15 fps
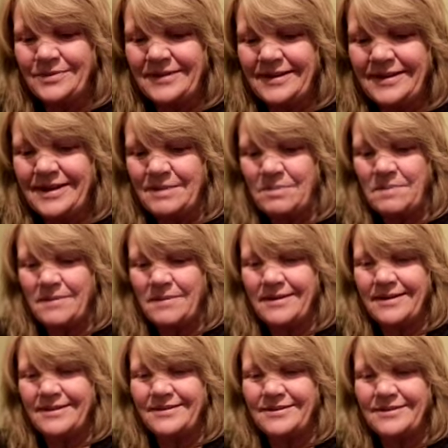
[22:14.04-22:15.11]
lit up about
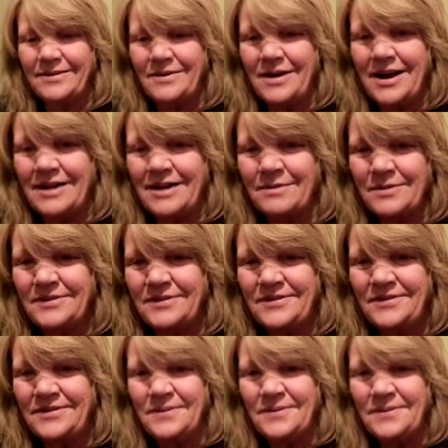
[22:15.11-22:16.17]
it. So I was
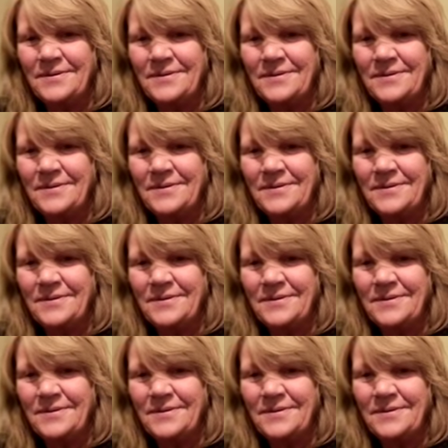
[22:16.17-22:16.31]
too.